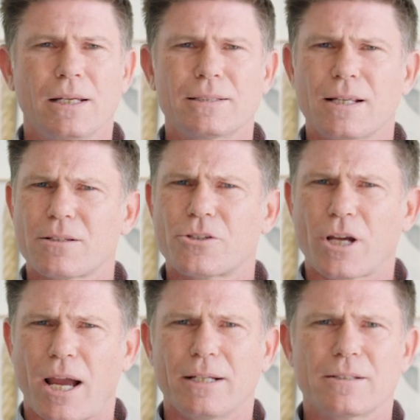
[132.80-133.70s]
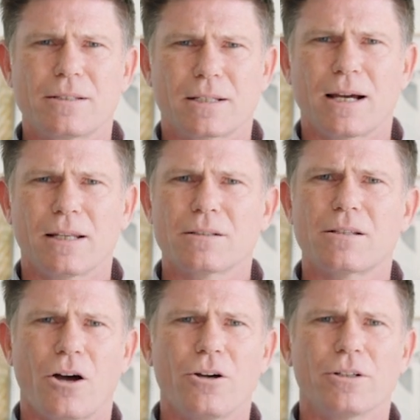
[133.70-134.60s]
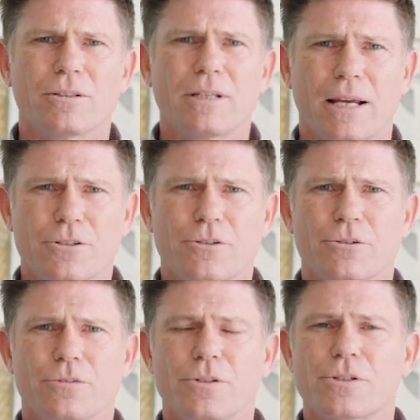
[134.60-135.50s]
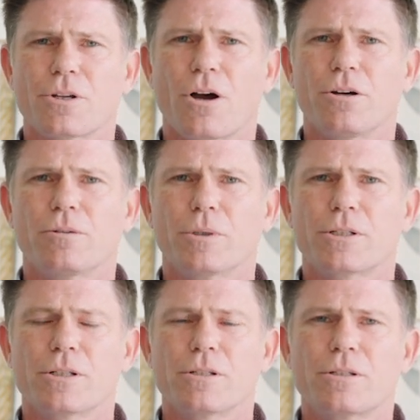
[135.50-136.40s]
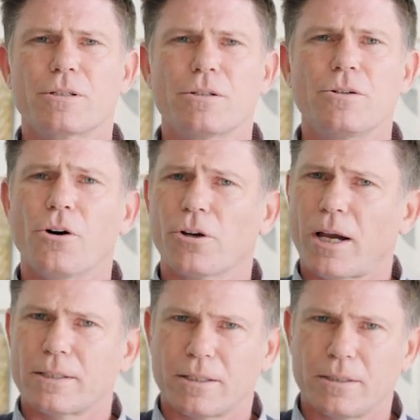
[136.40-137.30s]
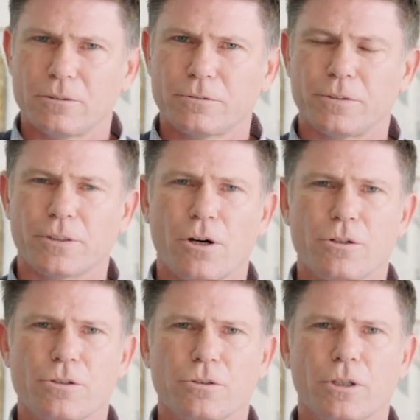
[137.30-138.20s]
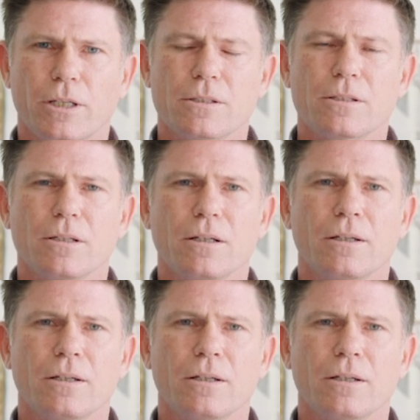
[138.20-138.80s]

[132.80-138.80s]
It does change the colour tone and texture of the stone, which is not ideal for those looking to